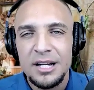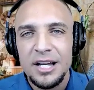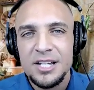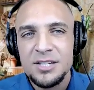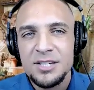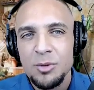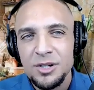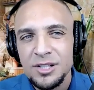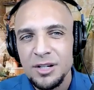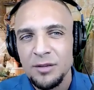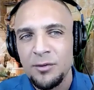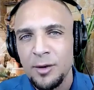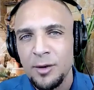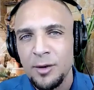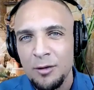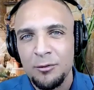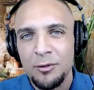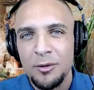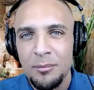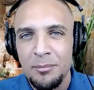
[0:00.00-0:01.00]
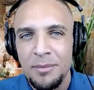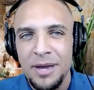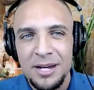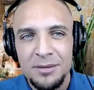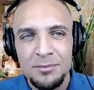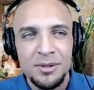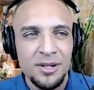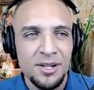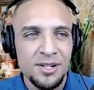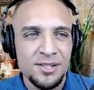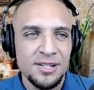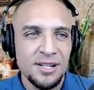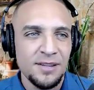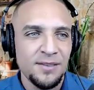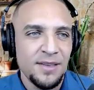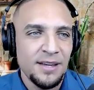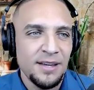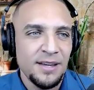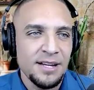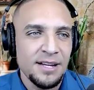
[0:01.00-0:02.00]
It's more difficult for men because they
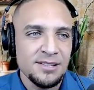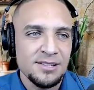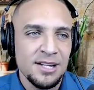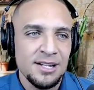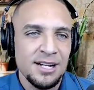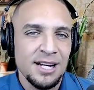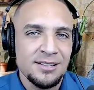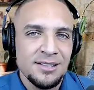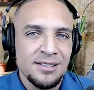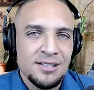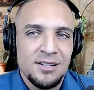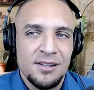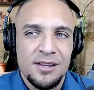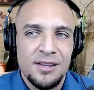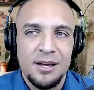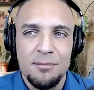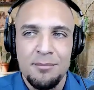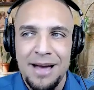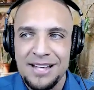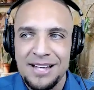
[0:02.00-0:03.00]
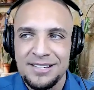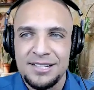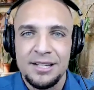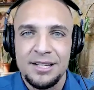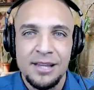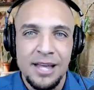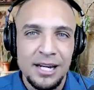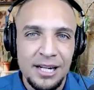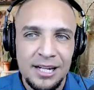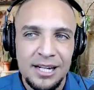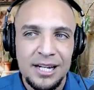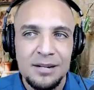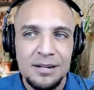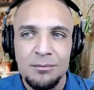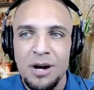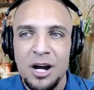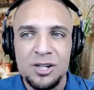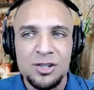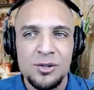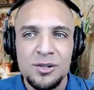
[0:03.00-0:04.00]
think that's connected to their masculinity
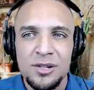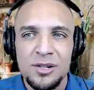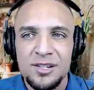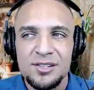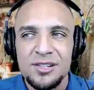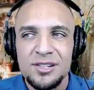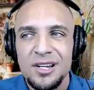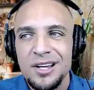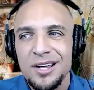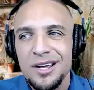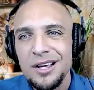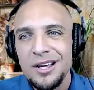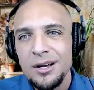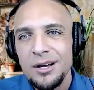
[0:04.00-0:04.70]
and macho-ness,